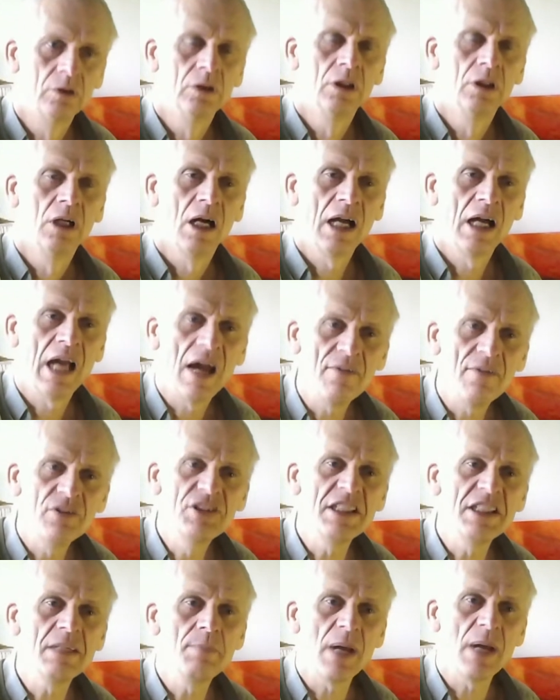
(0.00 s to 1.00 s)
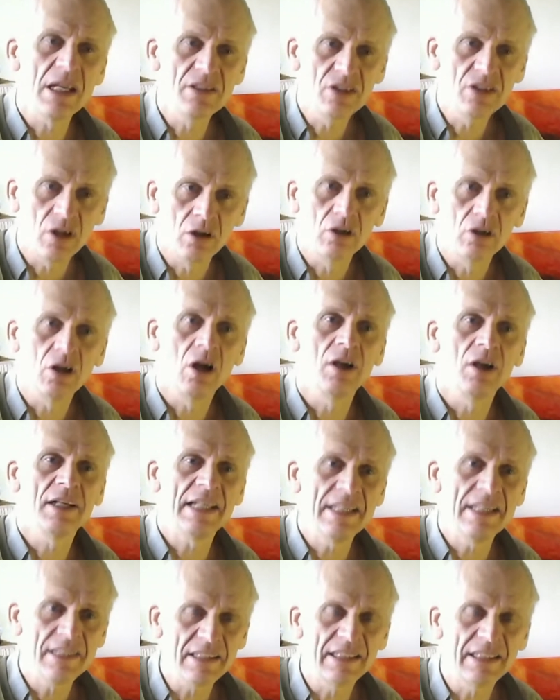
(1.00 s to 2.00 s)
I have a D bass going on
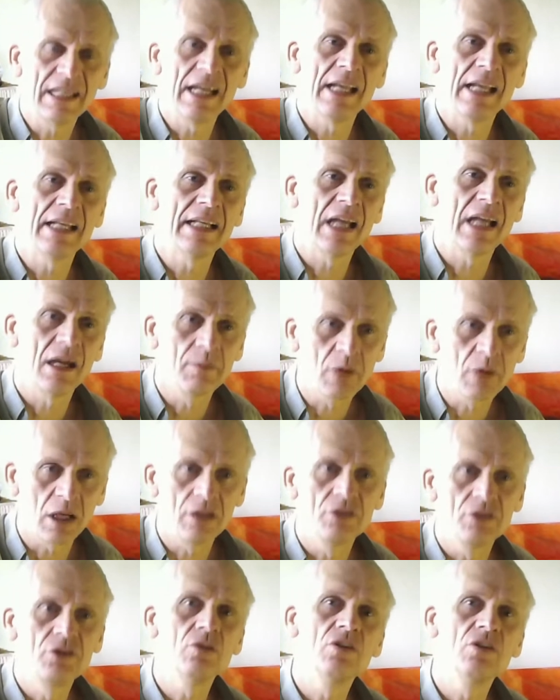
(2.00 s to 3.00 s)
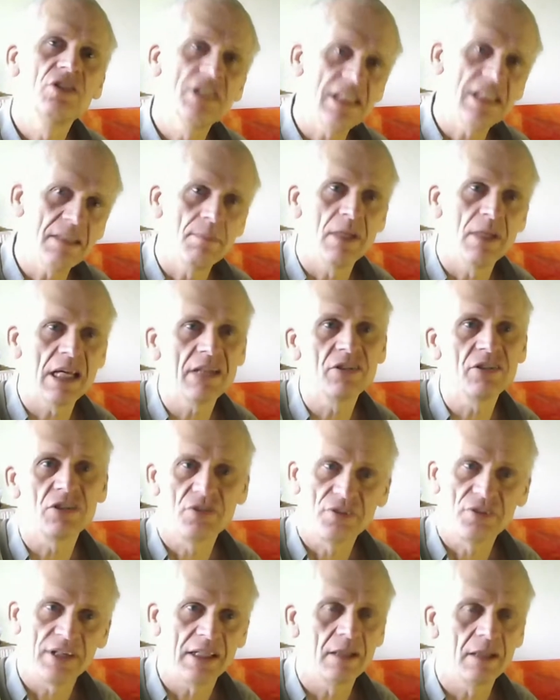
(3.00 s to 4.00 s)
indicating I'm going to do a D major
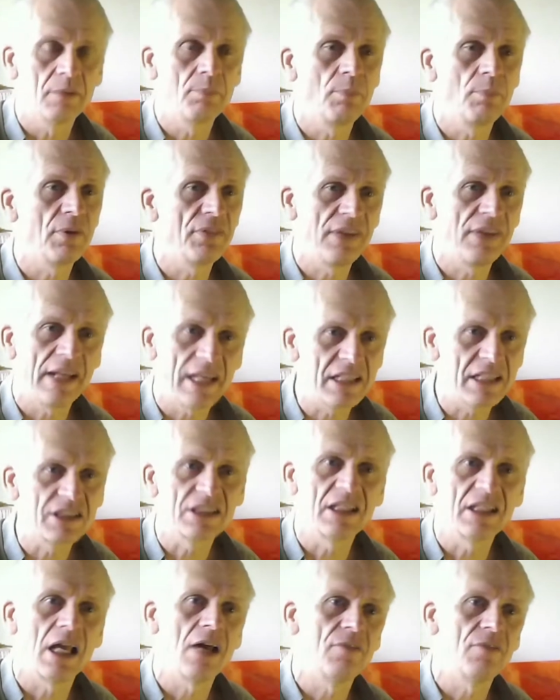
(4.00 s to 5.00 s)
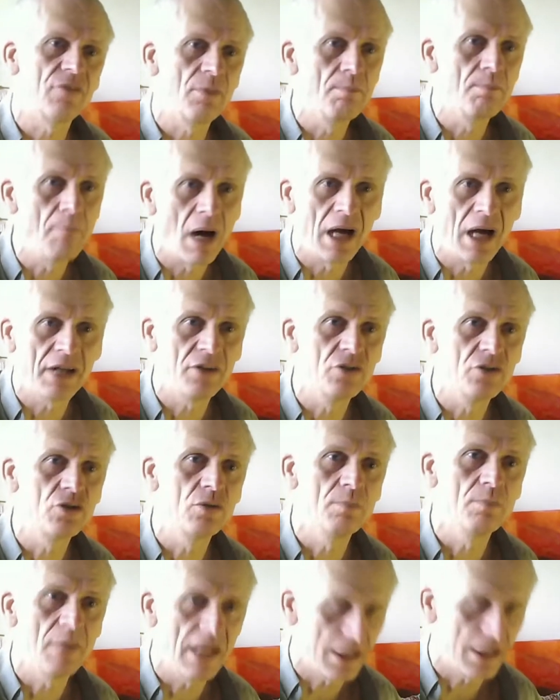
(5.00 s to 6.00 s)
thing, but then I slide from minor
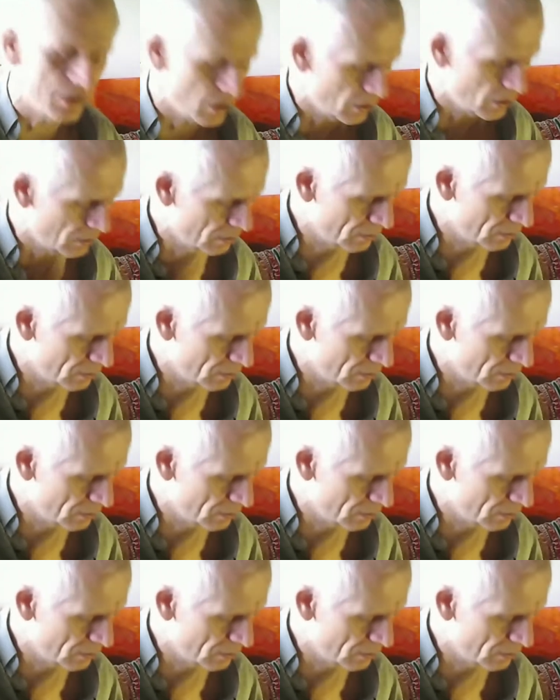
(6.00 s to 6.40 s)
to major.